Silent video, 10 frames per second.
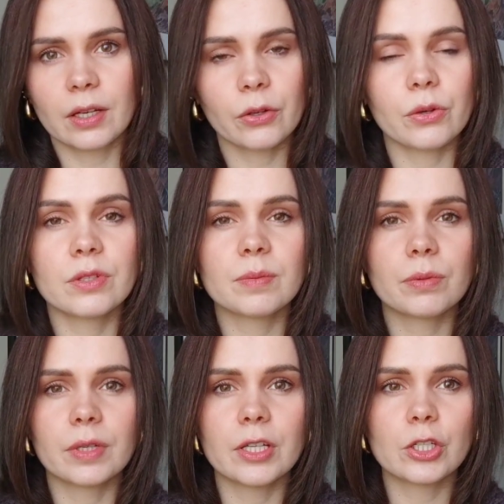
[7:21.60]
her
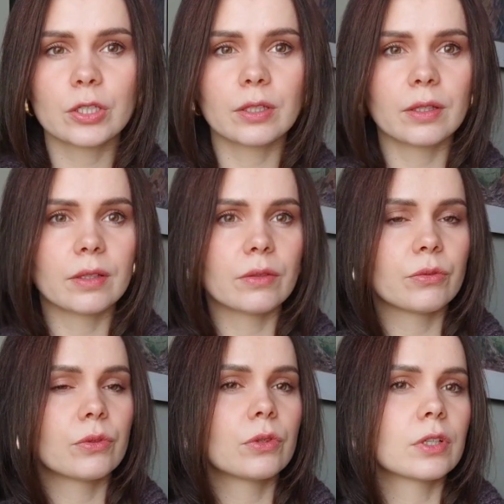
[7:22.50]
inspiration
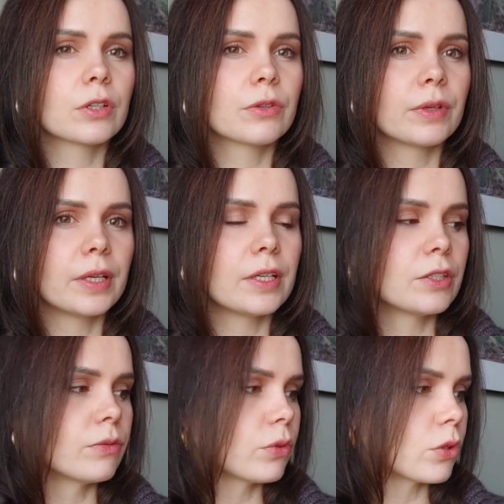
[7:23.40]
for
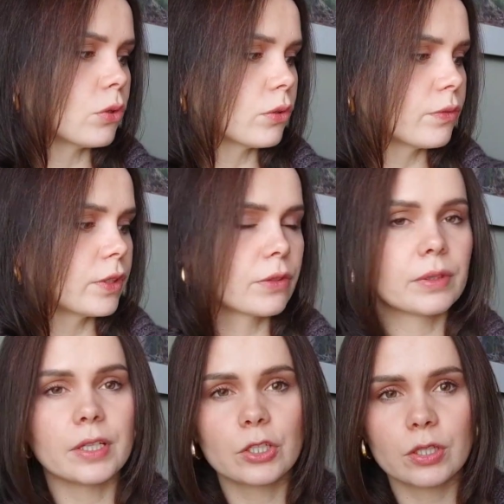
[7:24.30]
all of the
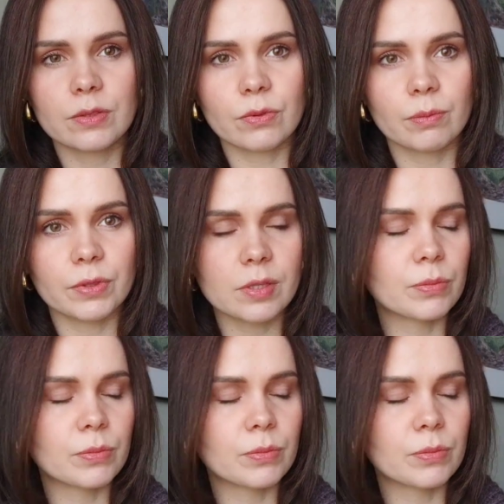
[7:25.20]
creations from this